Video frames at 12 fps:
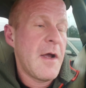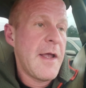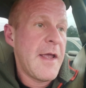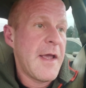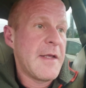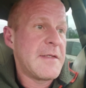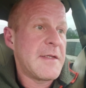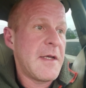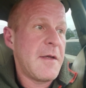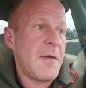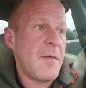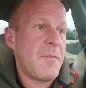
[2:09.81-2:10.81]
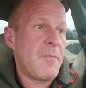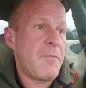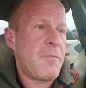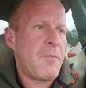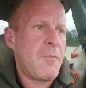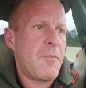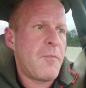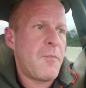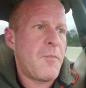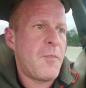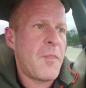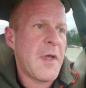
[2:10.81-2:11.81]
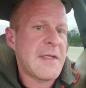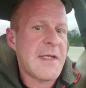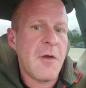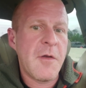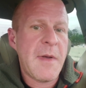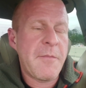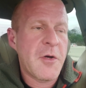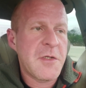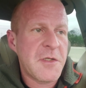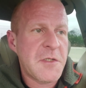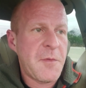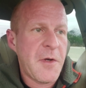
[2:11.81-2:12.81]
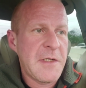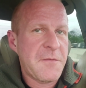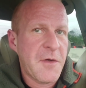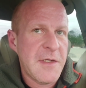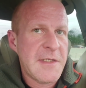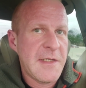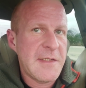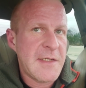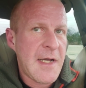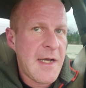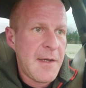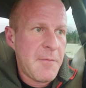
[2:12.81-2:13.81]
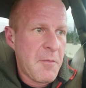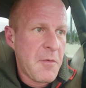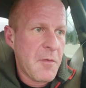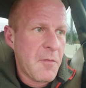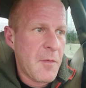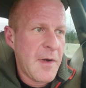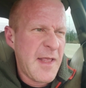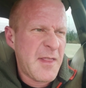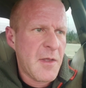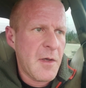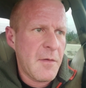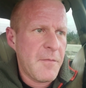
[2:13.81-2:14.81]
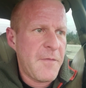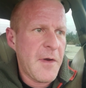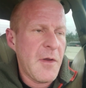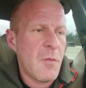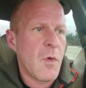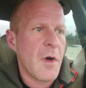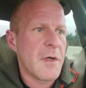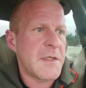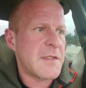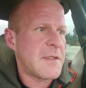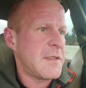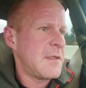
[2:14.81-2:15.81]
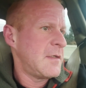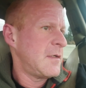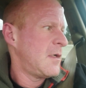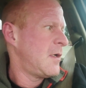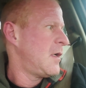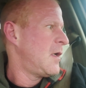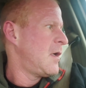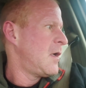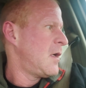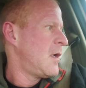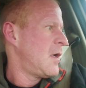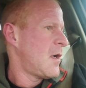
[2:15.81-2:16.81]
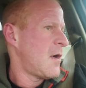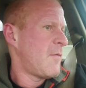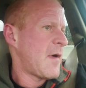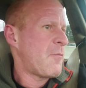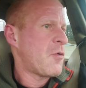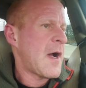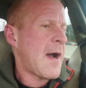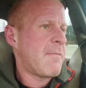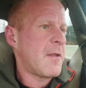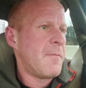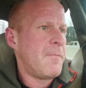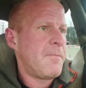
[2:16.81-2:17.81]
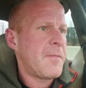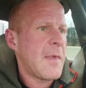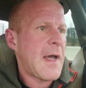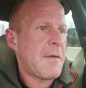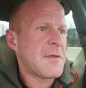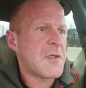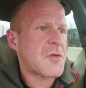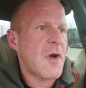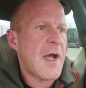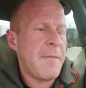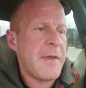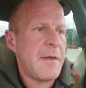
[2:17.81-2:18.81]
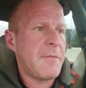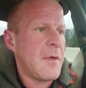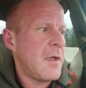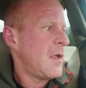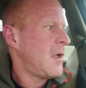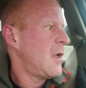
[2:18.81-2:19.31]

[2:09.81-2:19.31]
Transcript: And because I know in my personal experience, for instance, I remember when at the very worst of my problem, I was describing